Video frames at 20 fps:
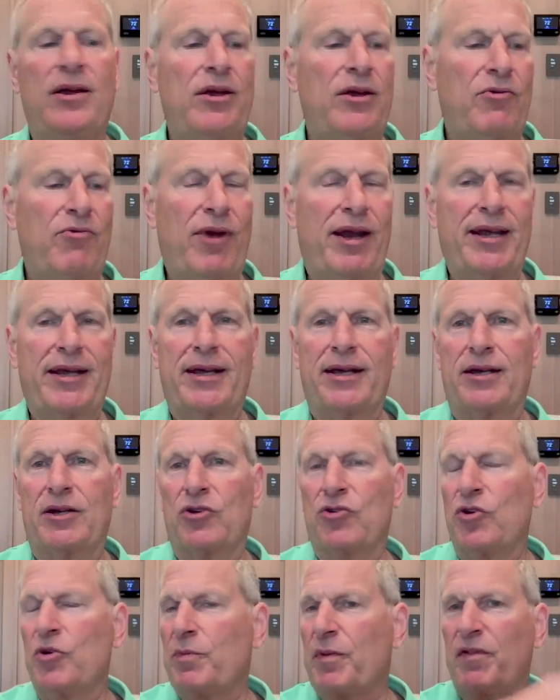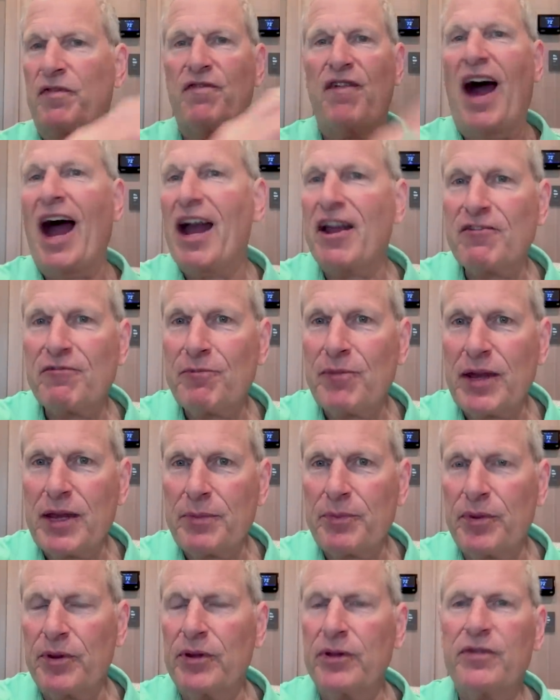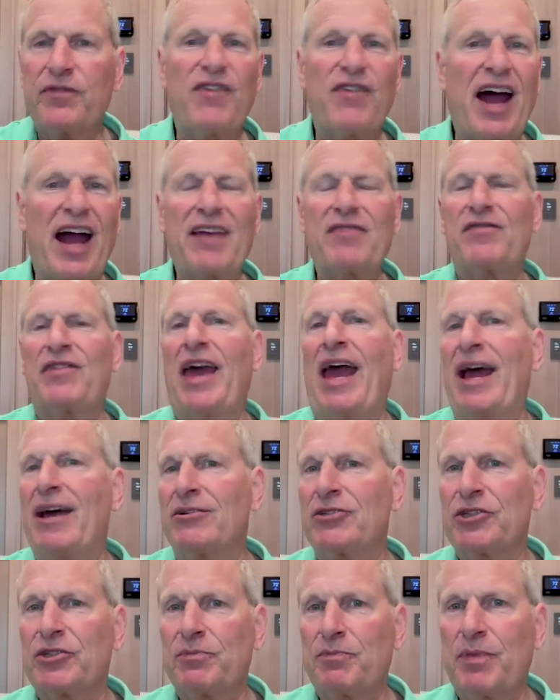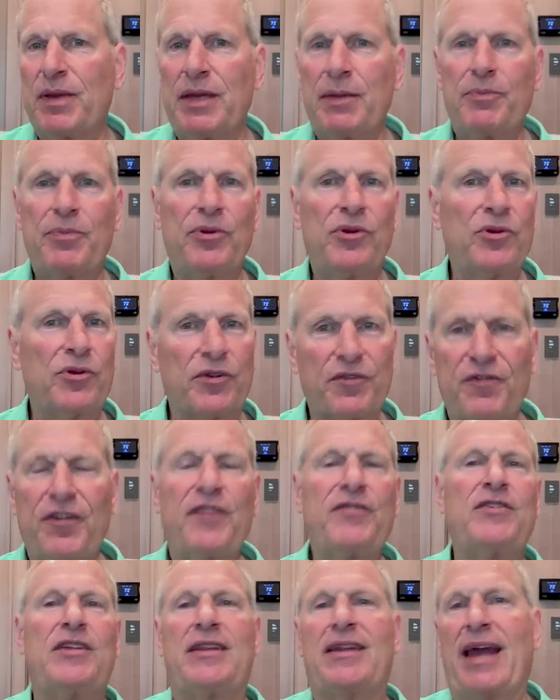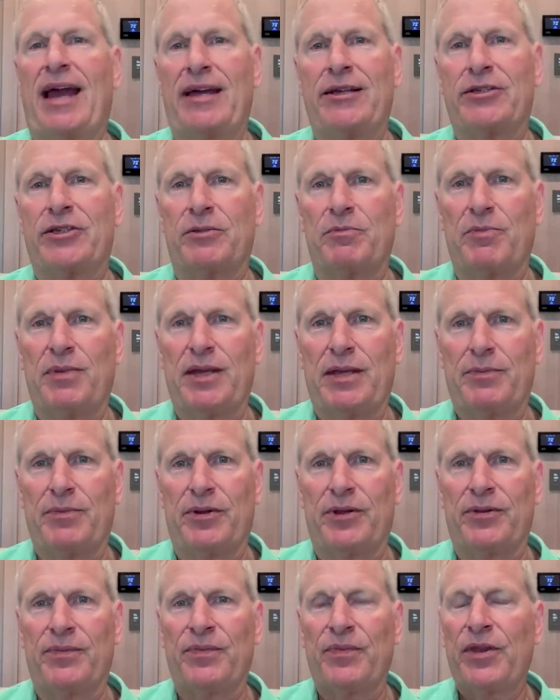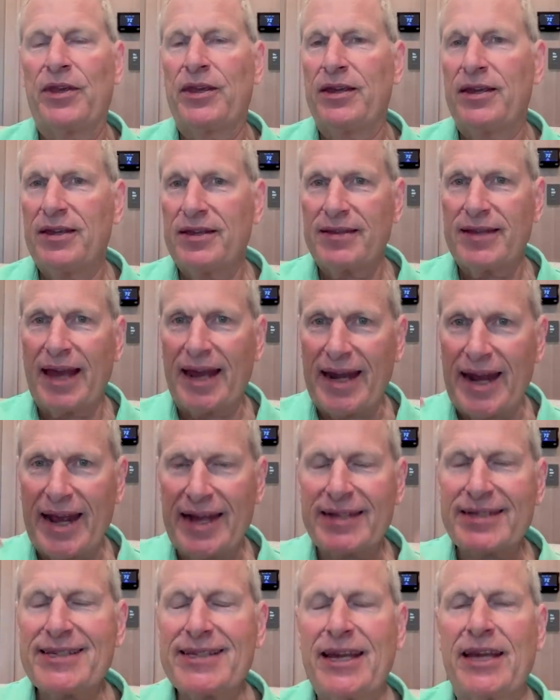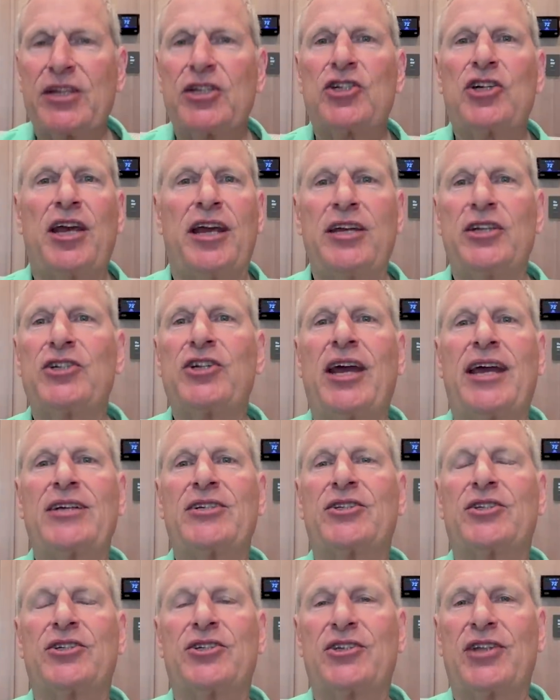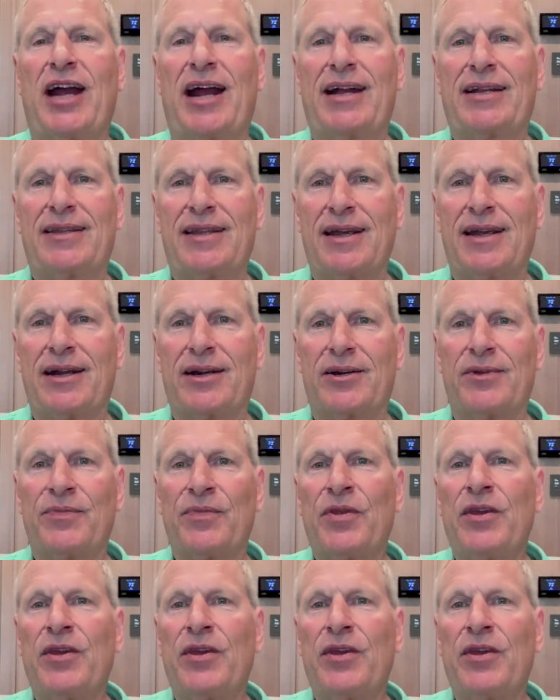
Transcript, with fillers: running a group of five people, 5,000 people, or 50,000 people. That headset change has to start there.